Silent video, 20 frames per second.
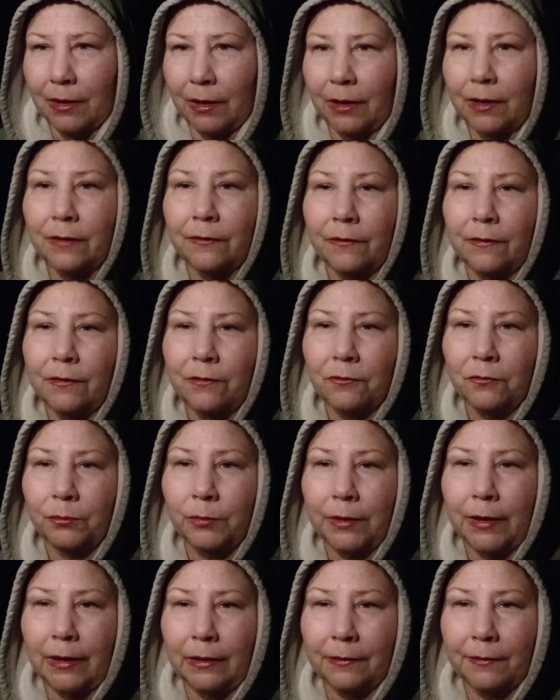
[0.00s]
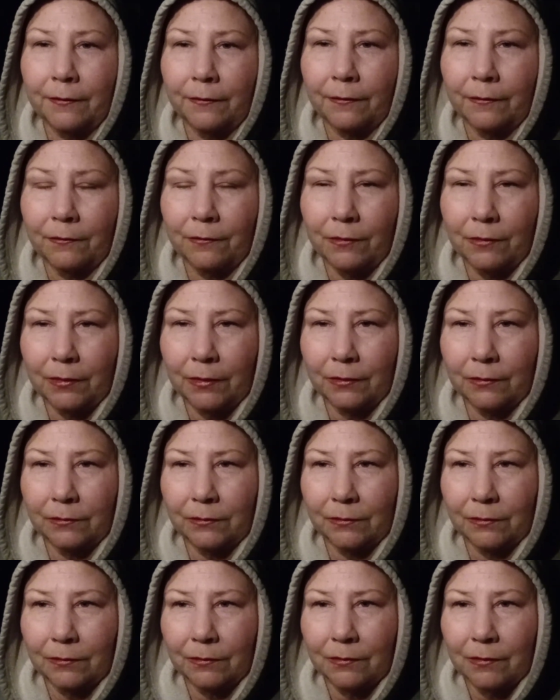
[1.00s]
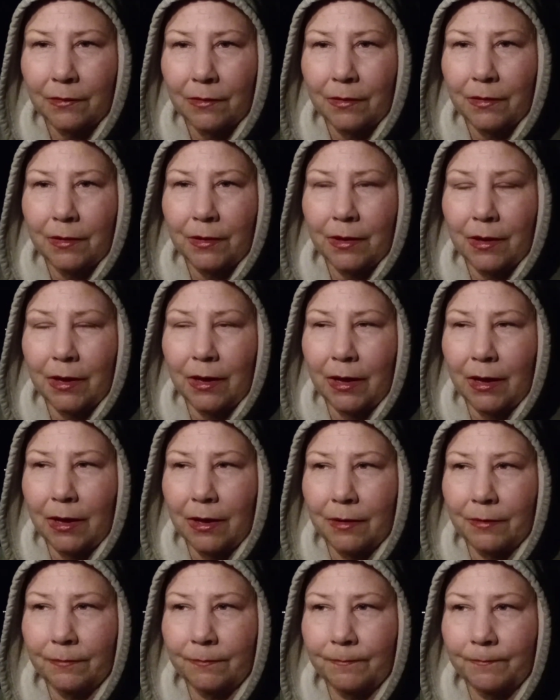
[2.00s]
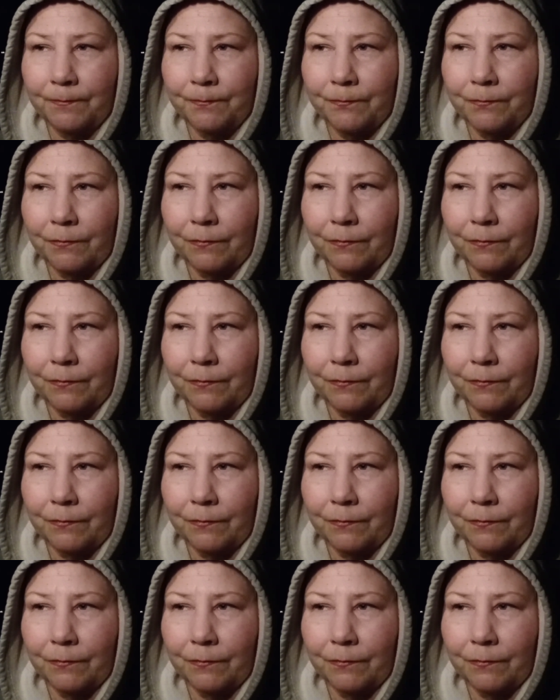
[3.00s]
the continual playlist so you can um,